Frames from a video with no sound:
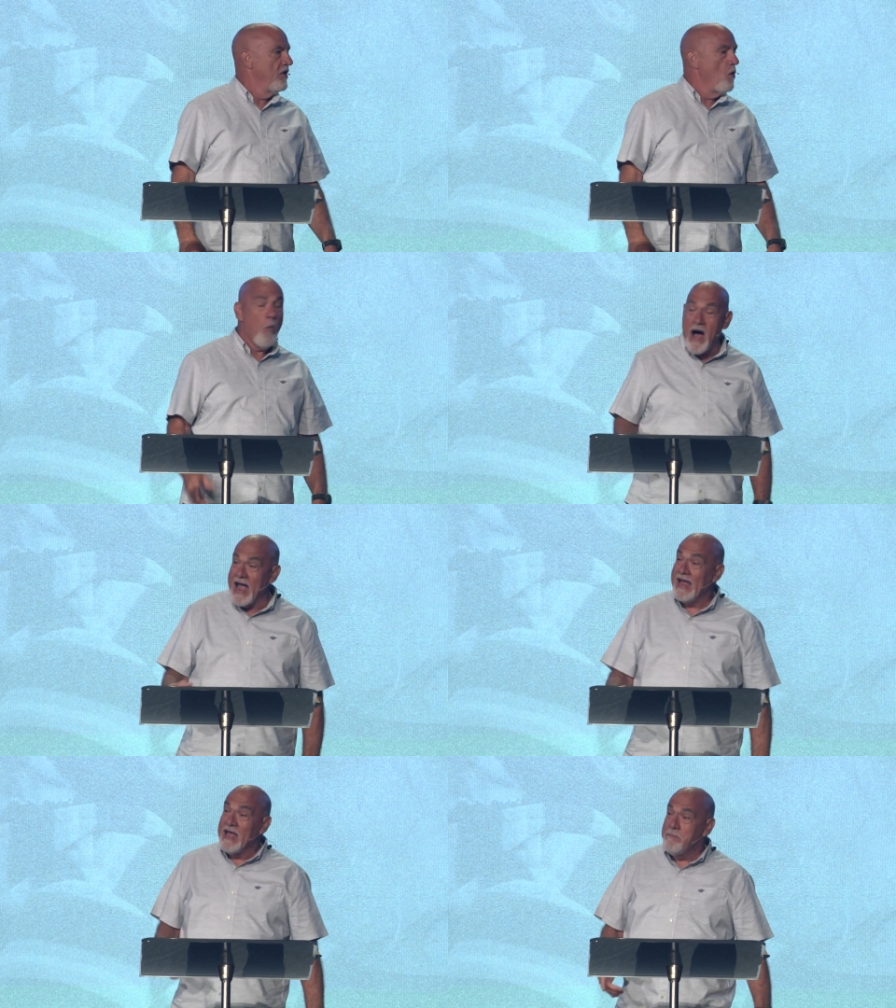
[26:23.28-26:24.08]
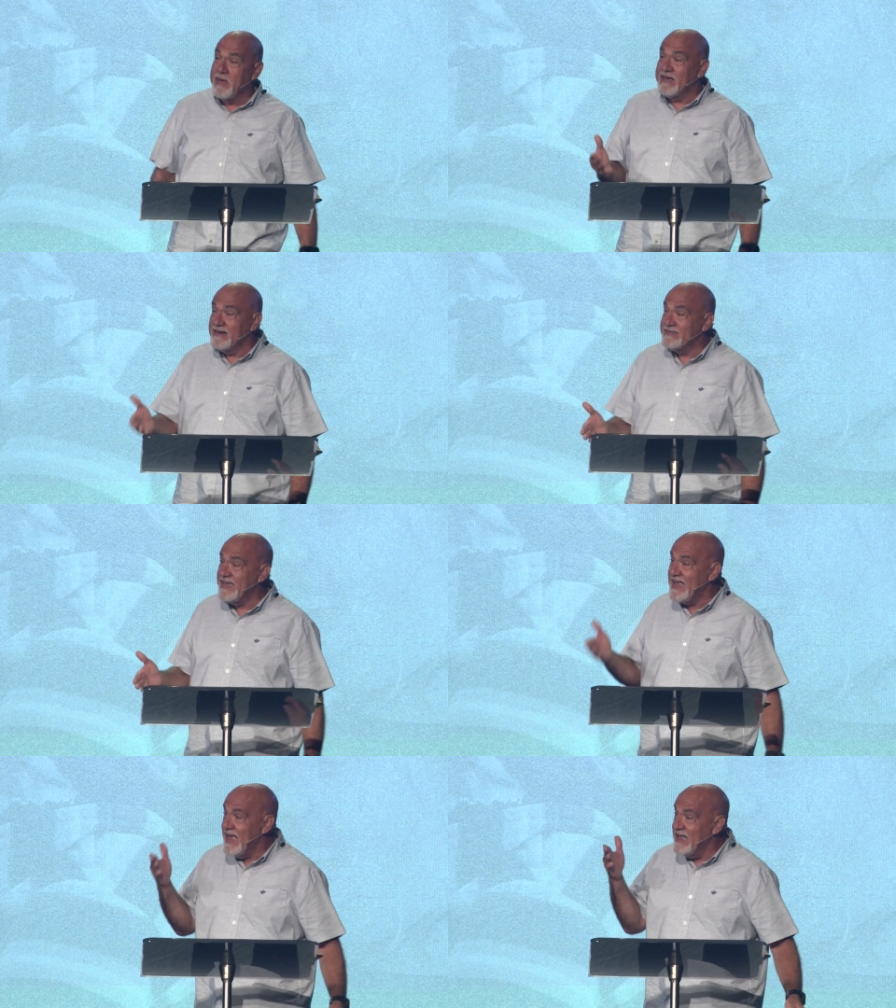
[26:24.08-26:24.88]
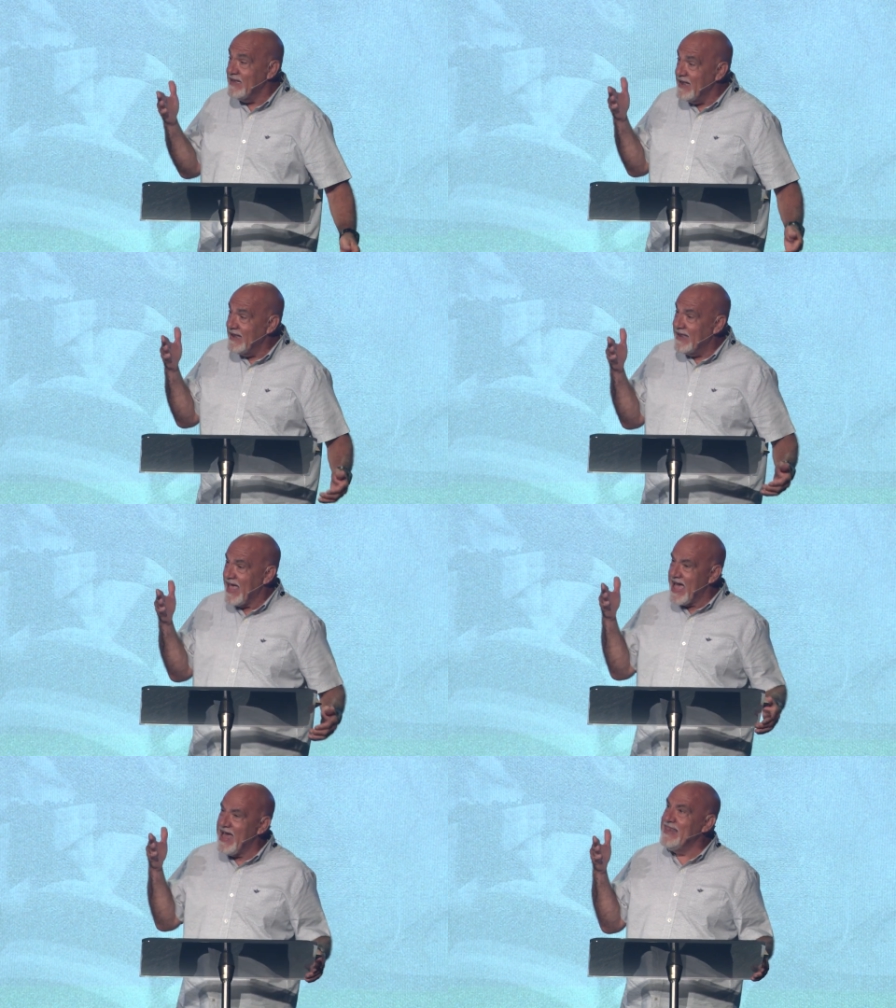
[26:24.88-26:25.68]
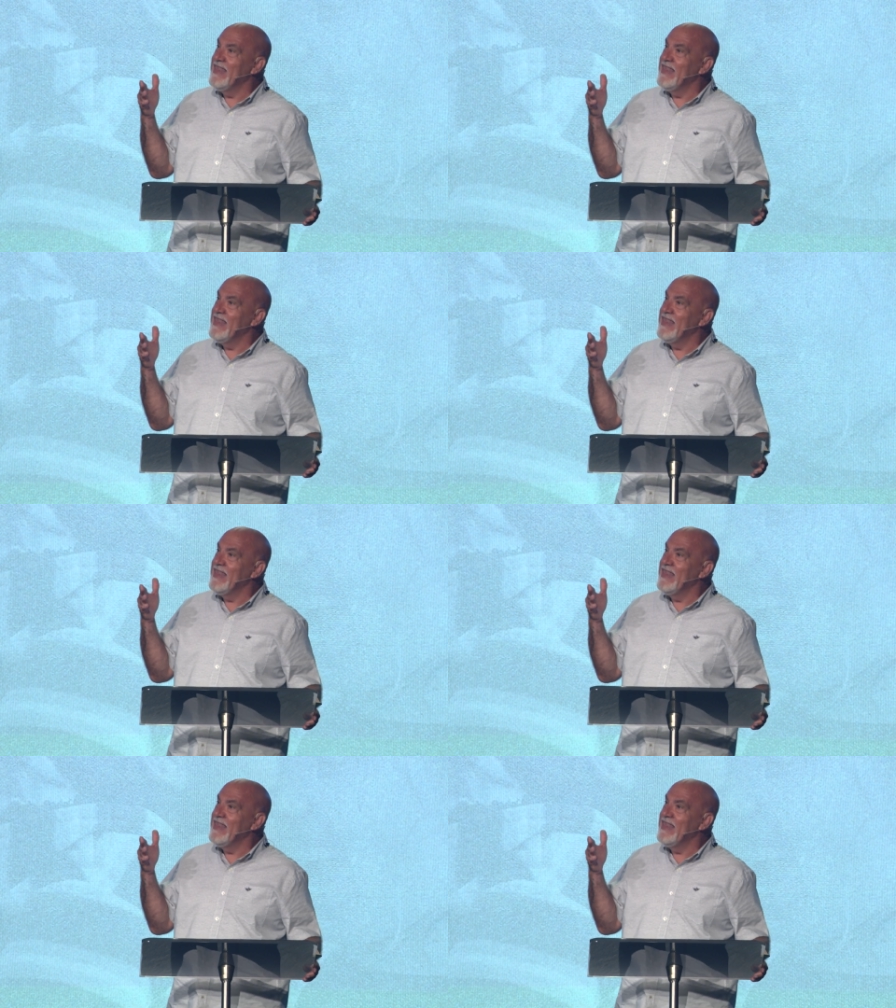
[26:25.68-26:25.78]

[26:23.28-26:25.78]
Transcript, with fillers: Why? Because he had